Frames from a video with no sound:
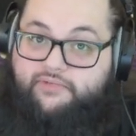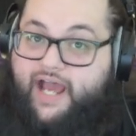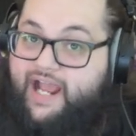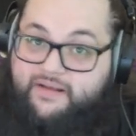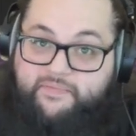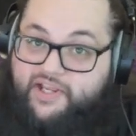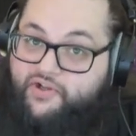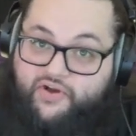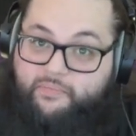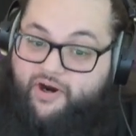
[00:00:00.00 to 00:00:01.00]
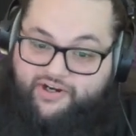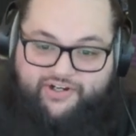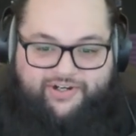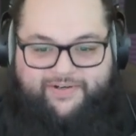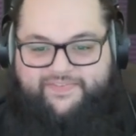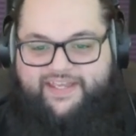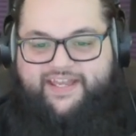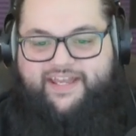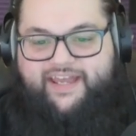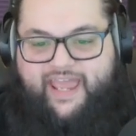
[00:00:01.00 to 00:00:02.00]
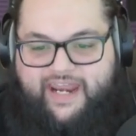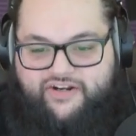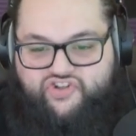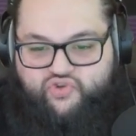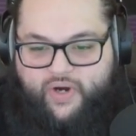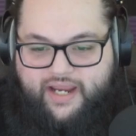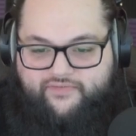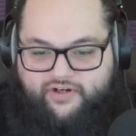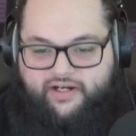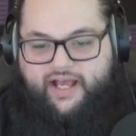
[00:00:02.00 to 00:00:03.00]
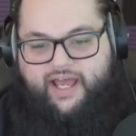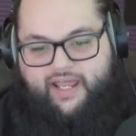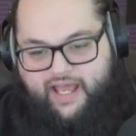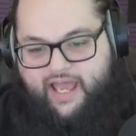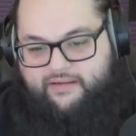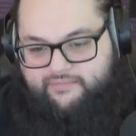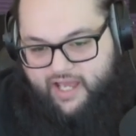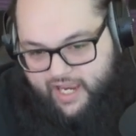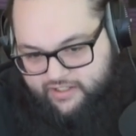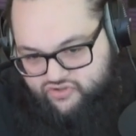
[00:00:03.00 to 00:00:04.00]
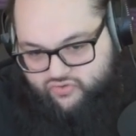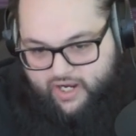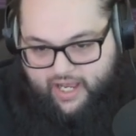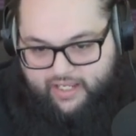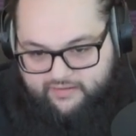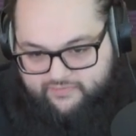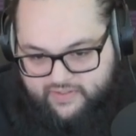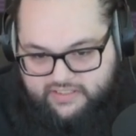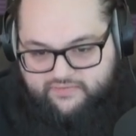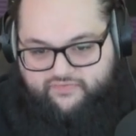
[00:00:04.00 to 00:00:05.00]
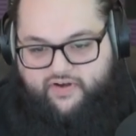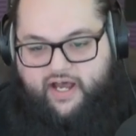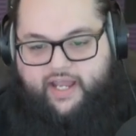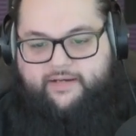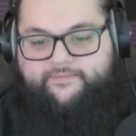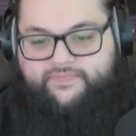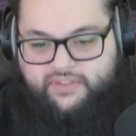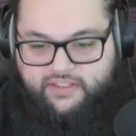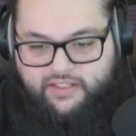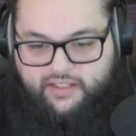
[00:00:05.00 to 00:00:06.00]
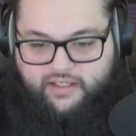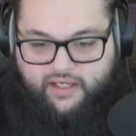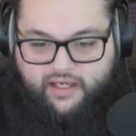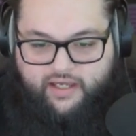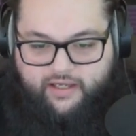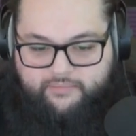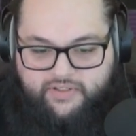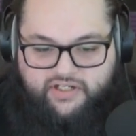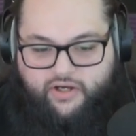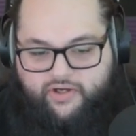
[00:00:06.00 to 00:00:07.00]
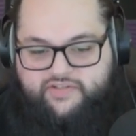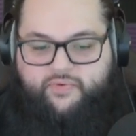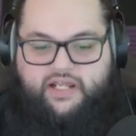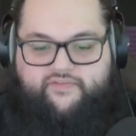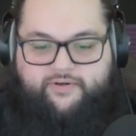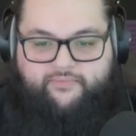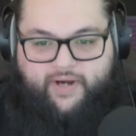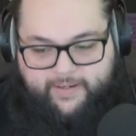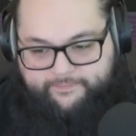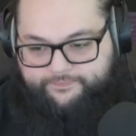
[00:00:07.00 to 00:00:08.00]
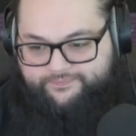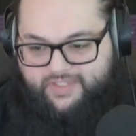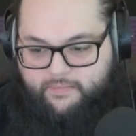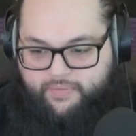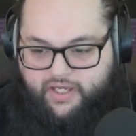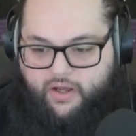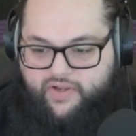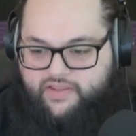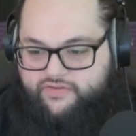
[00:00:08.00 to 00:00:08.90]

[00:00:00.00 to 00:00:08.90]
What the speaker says: I can be a good marketer. And a driver. I drive. It's fine. You know, it's whatever, right? But okay,